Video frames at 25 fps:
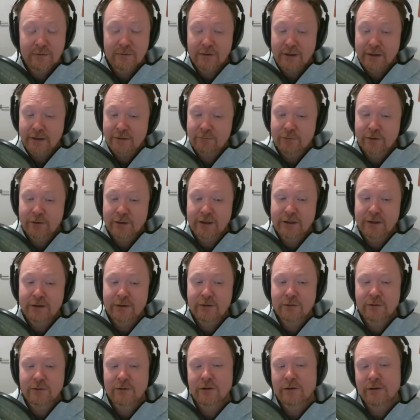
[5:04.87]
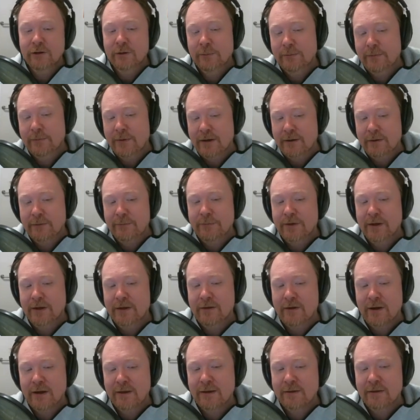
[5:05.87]
like really good on them.
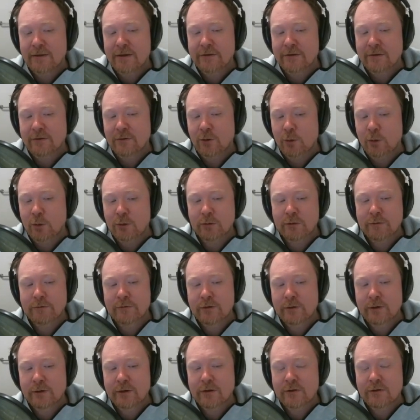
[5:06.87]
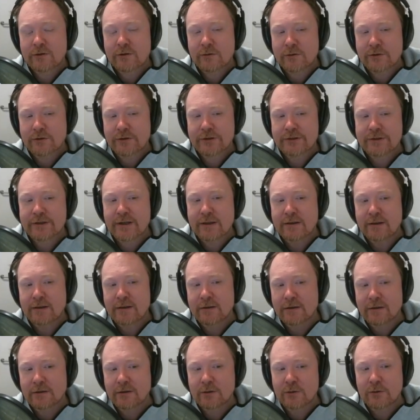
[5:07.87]
I think there's an order of doing those courses. I
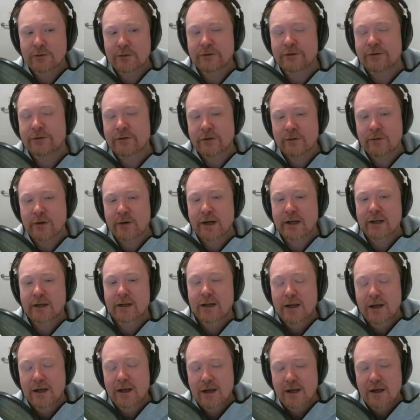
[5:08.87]
think that courses are great.